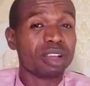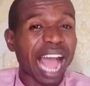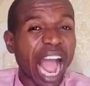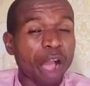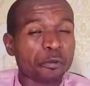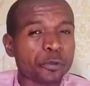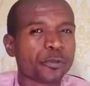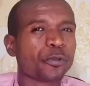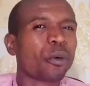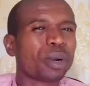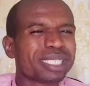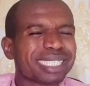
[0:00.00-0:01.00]

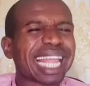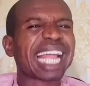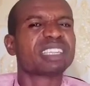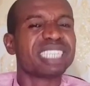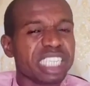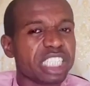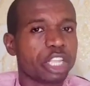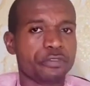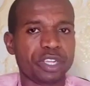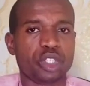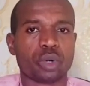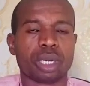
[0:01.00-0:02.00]
Avoid that
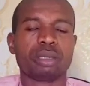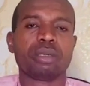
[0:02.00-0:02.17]
individual